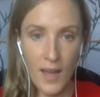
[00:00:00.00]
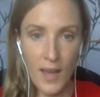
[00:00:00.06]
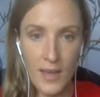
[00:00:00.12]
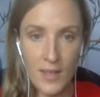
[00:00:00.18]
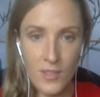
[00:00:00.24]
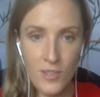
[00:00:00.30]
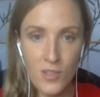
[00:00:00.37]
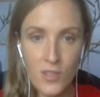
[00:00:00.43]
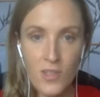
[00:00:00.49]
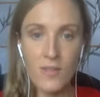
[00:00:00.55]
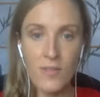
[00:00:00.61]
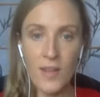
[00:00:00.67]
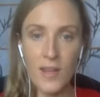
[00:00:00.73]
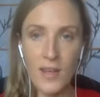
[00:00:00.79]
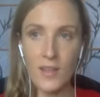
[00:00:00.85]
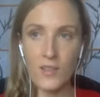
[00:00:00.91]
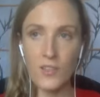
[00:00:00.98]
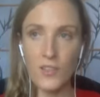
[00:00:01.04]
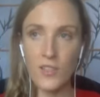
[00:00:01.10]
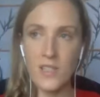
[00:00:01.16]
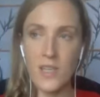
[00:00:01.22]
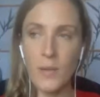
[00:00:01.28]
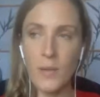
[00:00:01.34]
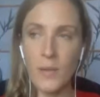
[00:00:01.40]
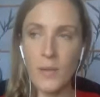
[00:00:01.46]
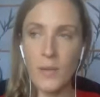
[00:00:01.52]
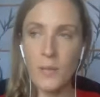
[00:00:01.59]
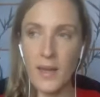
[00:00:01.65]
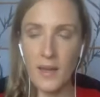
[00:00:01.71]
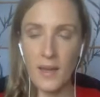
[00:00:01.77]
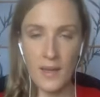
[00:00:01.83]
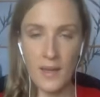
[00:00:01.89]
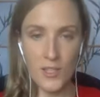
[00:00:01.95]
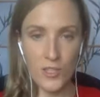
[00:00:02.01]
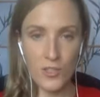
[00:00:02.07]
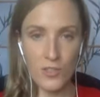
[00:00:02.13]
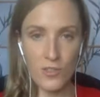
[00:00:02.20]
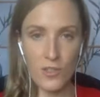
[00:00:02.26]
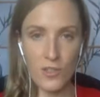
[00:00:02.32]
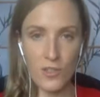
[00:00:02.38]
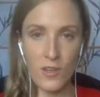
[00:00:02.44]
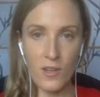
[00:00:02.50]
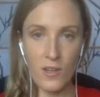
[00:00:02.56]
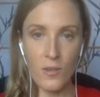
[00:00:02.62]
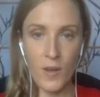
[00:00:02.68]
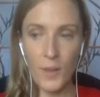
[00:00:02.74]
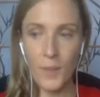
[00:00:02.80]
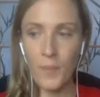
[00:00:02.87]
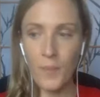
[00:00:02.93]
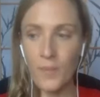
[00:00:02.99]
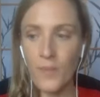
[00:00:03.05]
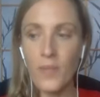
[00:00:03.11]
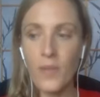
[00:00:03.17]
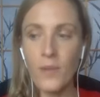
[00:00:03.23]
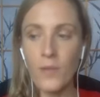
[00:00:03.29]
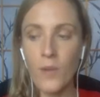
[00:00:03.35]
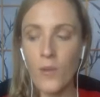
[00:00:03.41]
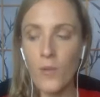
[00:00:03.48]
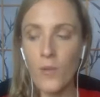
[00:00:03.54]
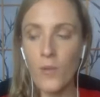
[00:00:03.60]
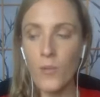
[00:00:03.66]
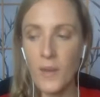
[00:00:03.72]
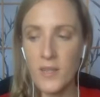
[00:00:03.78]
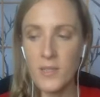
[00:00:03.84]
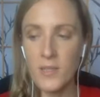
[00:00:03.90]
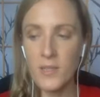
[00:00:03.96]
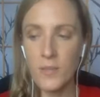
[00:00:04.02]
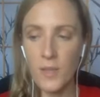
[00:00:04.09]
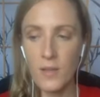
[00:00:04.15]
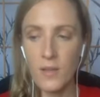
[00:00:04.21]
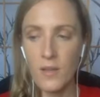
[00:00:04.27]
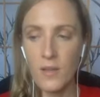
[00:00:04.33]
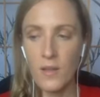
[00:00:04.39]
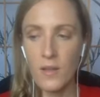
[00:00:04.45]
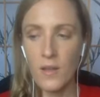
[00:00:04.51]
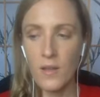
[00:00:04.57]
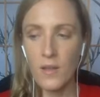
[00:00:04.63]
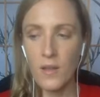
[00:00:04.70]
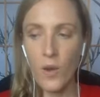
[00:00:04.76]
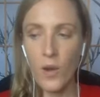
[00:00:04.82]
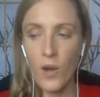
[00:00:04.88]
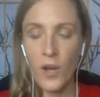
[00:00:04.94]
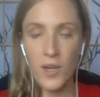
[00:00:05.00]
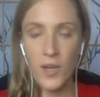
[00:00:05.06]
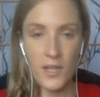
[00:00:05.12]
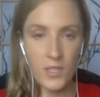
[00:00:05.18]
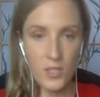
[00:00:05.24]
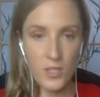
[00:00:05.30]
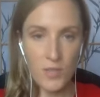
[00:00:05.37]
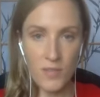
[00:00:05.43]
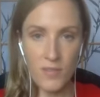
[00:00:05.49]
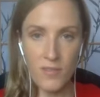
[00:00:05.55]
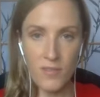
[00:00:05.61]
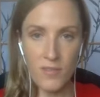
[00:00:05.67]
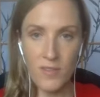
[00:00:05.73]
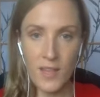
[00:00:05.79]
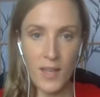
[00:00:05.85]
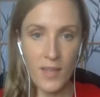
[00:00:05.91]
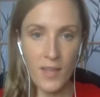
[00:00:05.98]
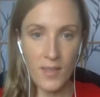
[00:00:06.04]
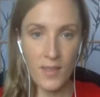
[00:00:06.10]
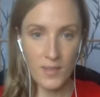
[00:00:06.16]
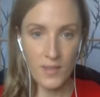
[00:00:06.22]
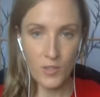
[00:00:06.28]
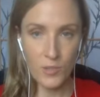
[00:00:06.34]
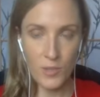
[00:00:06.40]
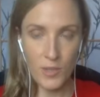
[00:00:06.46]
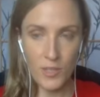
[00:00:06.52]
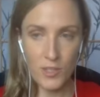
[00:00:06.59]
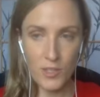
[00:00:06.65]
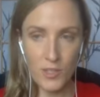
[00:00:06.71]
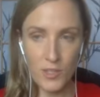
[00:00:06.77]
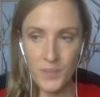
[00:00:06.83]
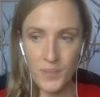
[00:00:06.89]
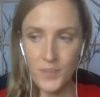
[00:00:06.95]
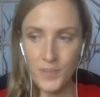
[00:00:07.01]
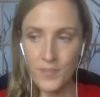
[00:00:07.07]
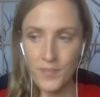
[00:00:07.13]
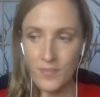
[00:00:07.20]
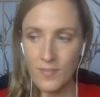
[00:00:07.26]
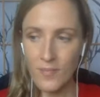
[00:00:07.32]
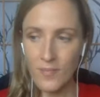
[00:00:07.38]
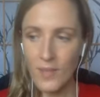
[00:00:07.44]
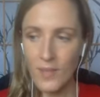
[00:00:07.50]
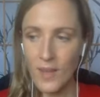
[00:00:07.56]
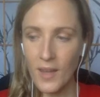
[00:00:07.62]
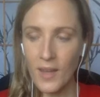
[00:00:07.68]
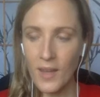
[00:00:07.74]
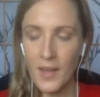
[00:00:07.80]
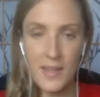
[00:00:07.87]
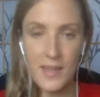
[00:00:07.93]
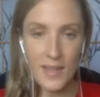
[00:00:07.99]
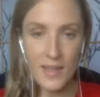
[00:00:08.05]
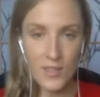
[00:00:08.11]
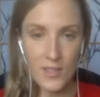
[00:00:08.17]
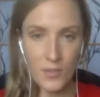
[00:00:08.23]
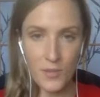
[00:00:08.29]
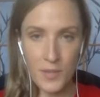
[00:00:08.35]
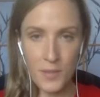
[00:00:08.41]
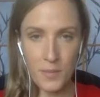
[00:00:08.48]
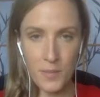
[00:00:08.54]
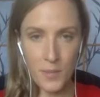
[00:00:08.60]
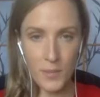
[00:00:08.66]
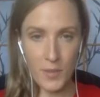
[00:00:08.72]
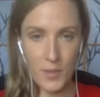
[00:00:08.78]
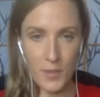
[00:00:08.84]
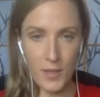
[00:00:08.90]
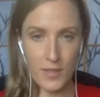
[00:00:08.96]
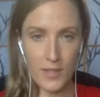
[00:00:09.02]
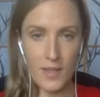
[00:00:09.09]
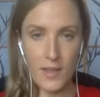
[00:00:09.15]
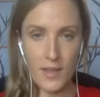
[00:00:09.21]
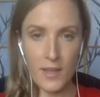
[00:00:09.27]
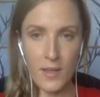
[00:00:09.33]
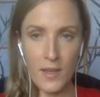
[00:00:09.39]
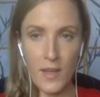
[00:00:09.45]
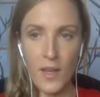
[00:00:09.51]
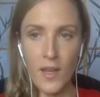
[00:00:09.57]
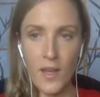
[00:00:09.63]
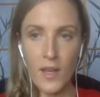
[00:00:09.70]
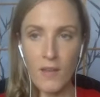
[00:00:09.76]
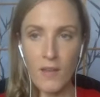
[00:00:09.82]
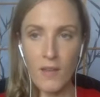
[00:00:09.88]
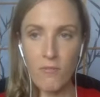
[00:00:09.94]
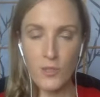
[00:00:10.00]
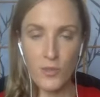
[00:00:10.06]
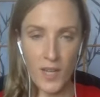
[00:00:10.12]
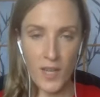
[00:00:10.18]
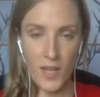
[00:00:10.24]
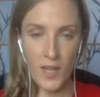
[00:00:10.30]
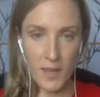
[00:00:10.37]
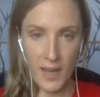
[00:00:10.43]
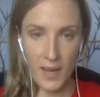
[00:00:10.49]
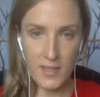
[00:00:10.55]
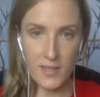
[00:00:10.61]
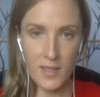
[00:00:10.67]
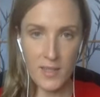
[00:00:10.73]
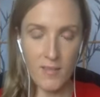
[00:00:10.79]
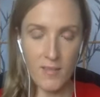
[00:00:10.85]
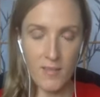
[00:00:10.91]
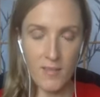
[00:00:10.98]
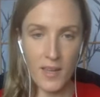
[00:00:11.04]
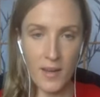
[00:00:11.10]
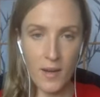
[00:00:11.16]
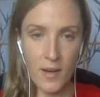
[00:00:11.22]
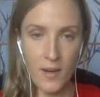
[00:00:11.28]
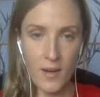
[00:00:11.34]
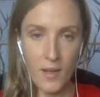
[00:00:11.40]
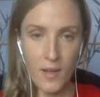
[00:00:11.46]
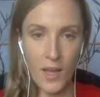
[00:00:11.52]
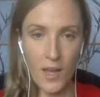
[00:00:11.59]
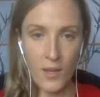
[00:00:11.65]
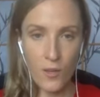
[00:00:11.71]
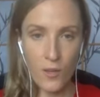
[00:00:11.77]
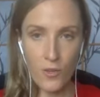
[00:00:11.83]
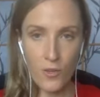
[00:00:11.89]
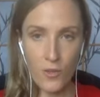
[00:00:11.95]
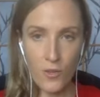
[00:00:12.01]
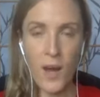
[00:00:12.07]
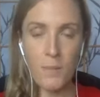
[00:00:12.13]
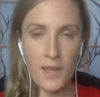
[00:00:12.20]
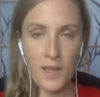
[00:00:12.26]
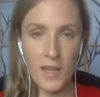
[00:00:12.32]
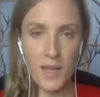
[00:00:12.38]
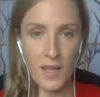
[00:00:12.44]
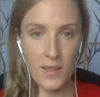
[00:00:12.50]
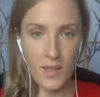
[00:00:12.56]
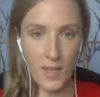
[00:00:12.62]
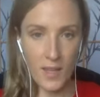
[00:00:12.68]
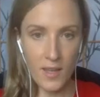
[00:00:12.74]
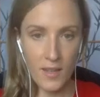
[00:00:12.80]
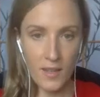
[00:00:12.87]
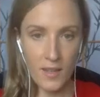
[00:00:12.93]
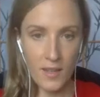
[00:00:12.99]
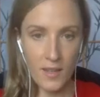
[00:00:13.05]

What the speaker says: And it's just kind of like just stepping back and actually just kind of going, what would be possible? What could I do differently in this situation? And I think that's so simple, because I think if we try and make our self-care another complicated thing,